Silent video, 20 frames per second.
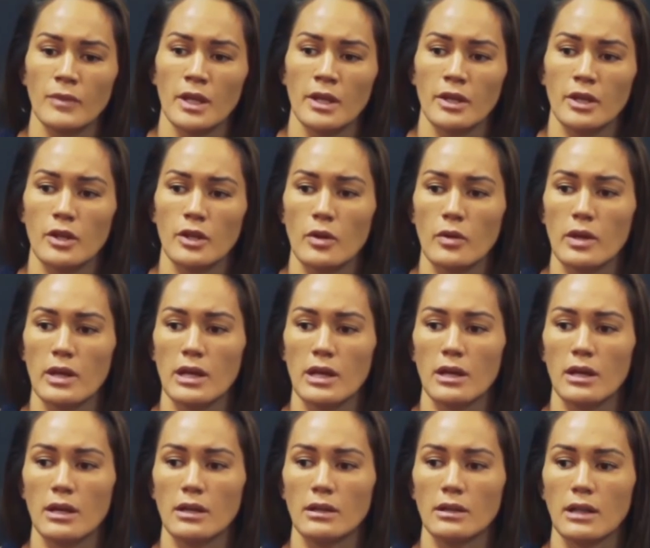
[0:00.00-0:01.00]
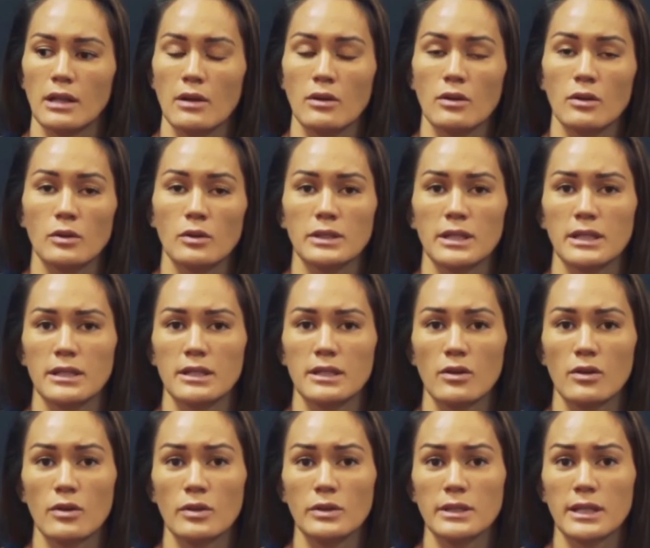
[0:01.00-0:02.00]
you know, the Lakota and
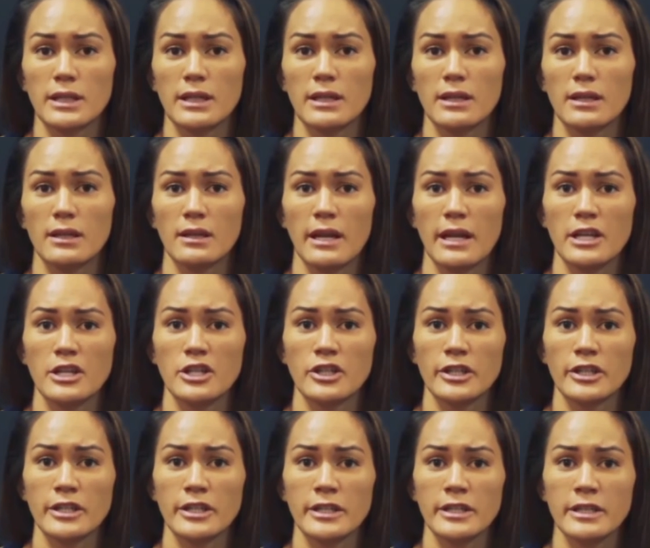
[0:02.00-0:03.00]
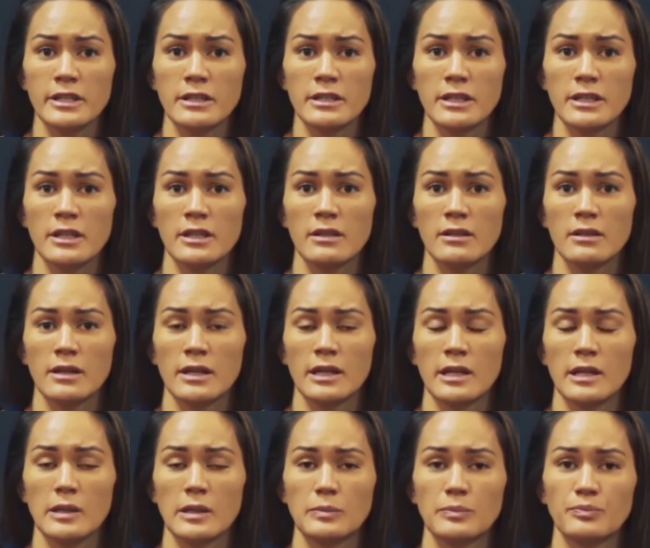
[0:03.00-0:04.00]
Dakota nations in
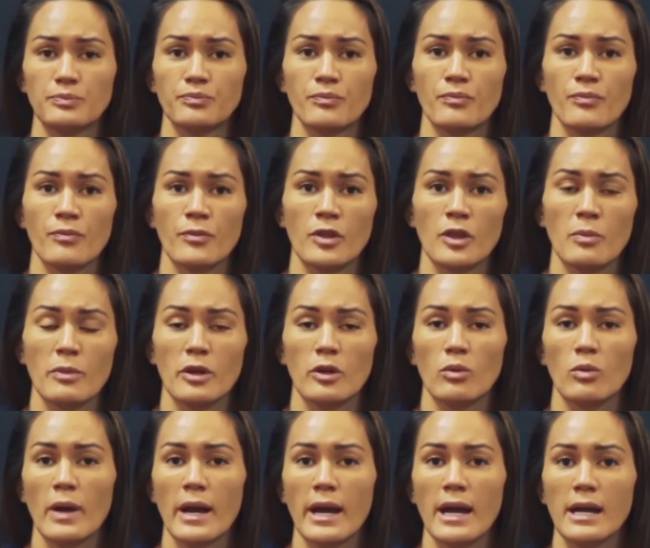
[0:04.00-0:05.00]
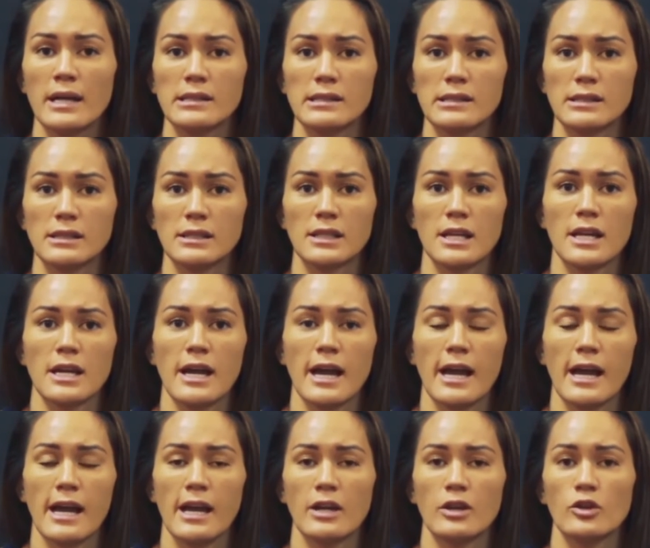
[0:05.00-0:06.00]
the Midwest. I
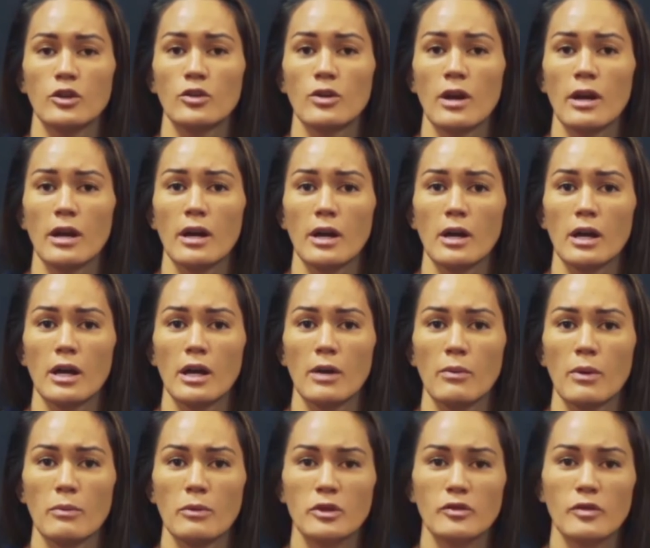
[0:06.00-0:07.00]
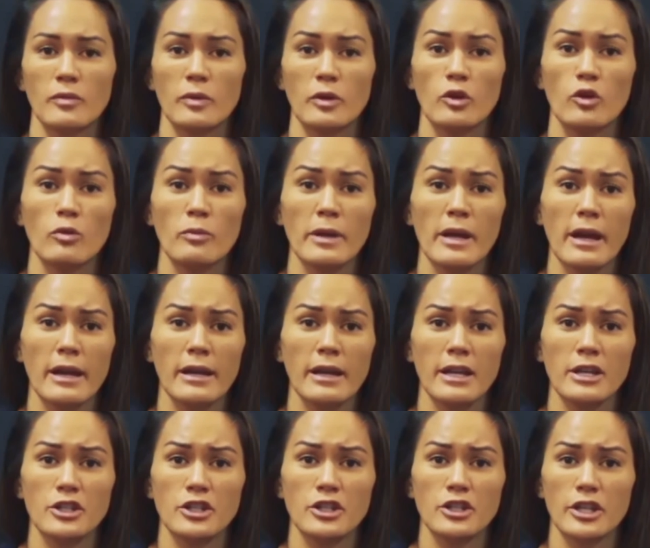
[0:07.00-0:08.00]
had members of Kumeyaay
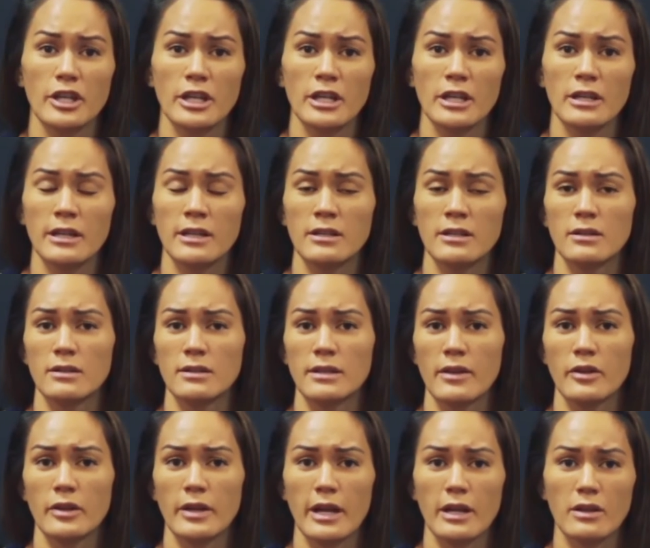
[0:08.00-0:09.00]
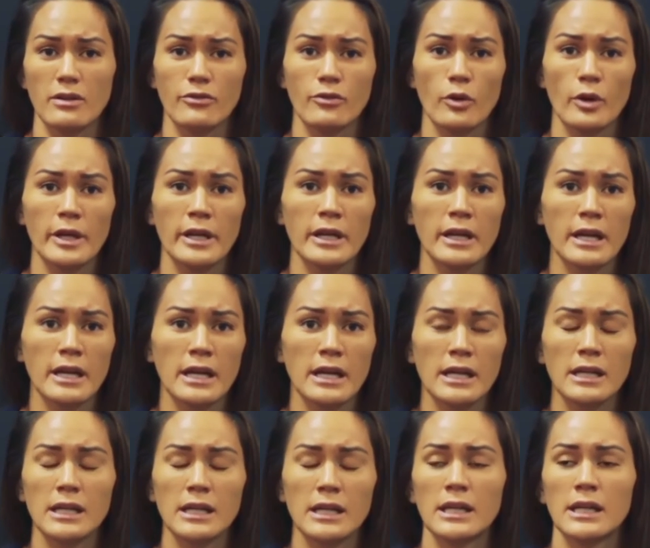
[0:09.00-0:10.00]
Nation in Southern
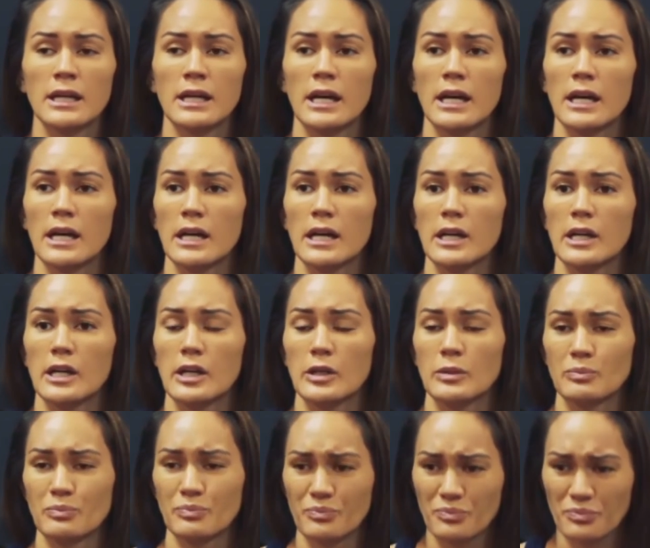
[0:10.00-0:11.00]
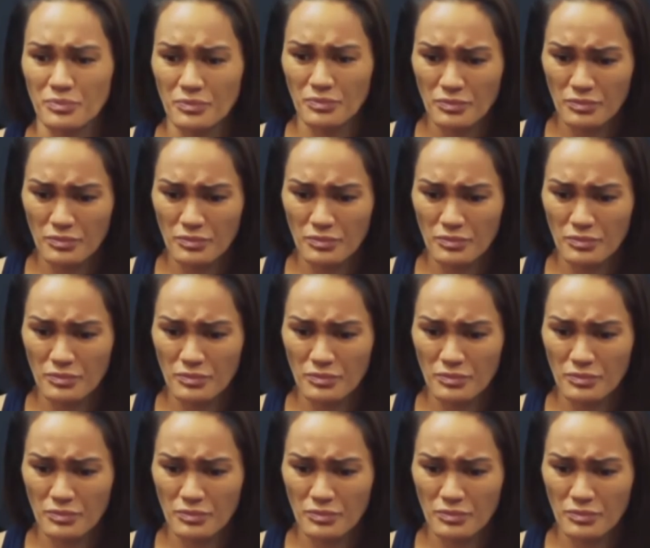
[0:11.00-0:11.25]
California, and